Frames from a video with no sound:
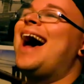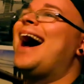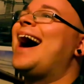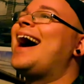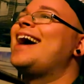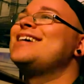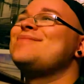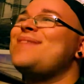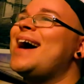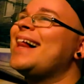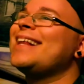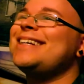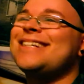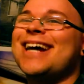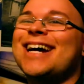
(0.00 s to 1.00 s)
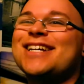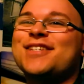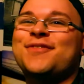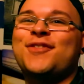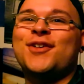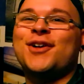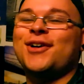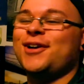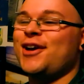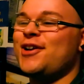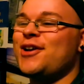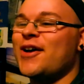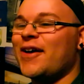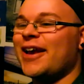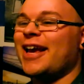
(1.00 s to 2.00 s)
I apologize for
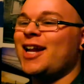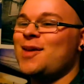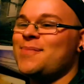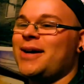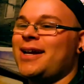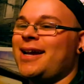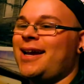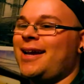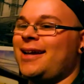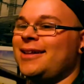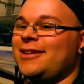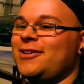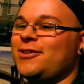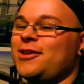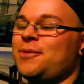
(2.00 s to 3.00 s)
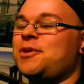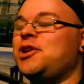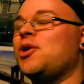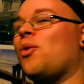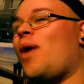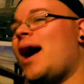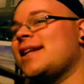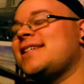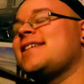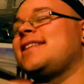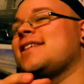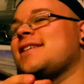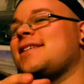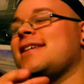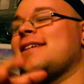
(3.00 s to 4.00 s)
annoying anybody. Literally, when you're watching
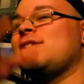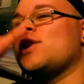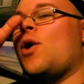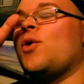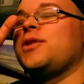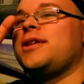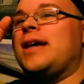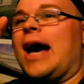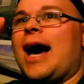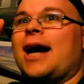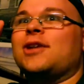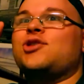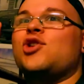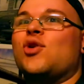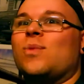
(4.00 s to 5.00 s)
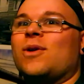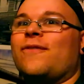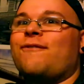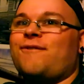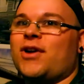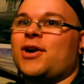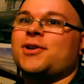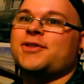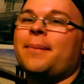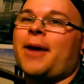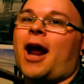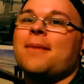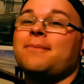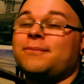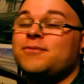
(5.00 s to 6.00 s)
this, it's only October 1st, but
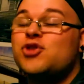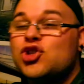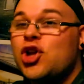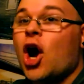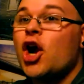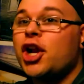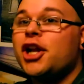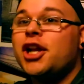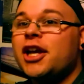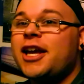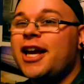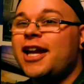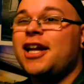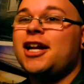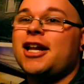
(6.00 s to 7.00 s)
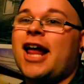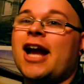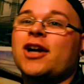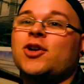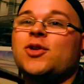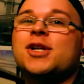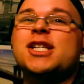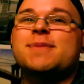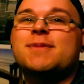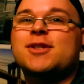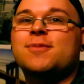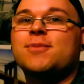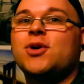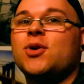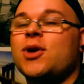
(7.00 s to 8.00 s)
I'm starting to get into that
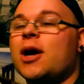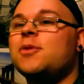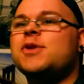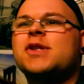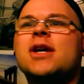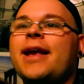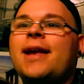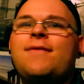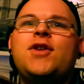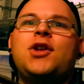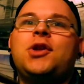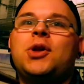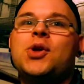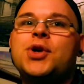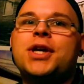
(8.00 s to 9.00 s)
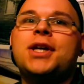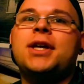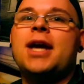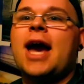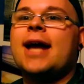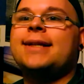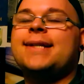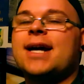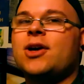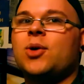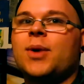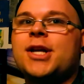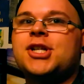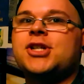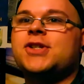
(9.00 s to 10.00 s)
Christmas mood. I was even looking at
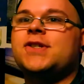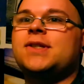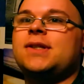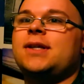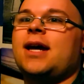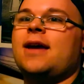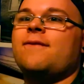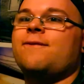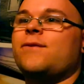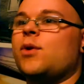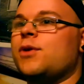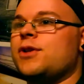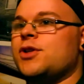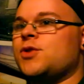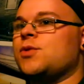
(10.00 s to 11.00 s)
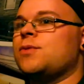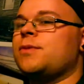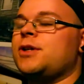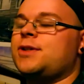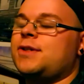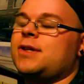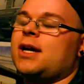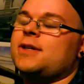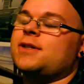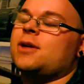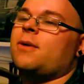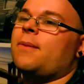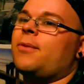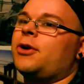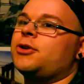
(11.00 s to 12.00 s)
decorations tonight for this room because you guys
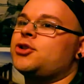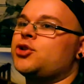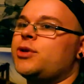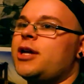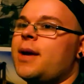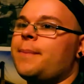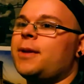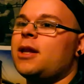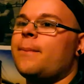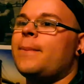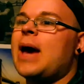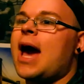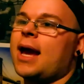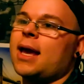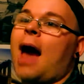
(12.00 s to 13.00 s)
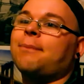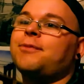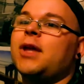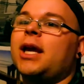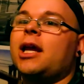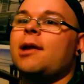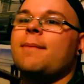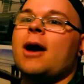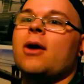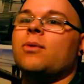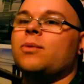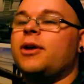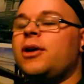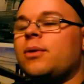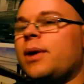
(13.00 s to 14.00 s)
know I put a tree up in the back. I'm thinking about
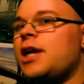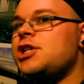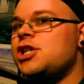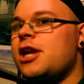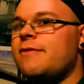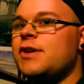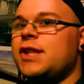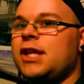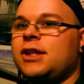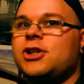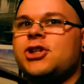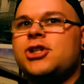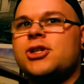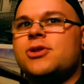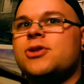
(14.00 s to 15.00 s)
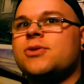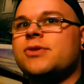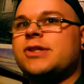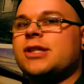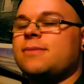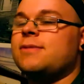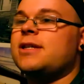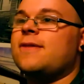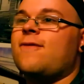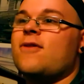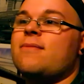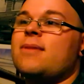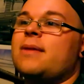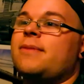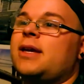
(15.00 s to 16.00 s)
rearranging everything this year and doing something
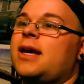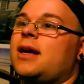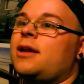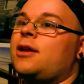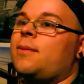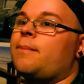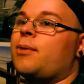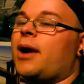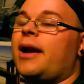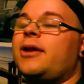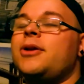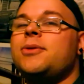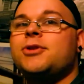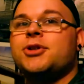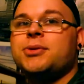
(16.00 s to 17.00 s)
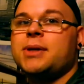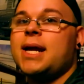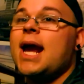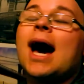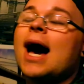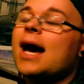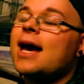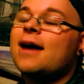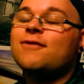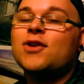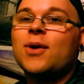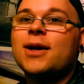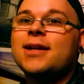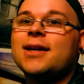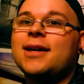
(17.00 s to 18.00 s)
different, maybe getting a brand new tree. I have
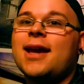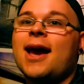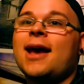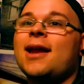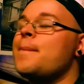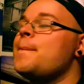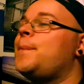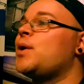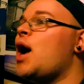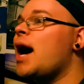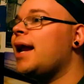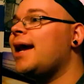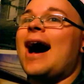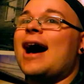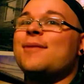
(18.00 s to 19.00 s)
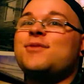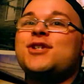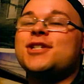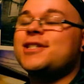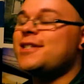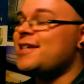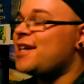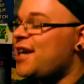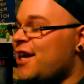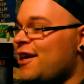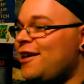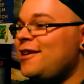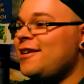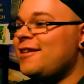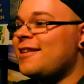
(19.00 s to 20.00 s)
no idea yet, but I'm just
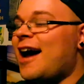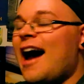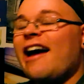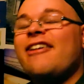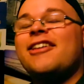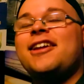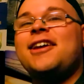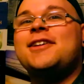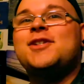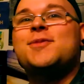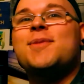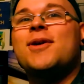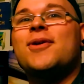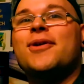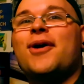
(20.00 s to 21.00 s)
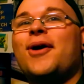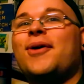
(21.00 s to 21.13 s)
in the holiday spirit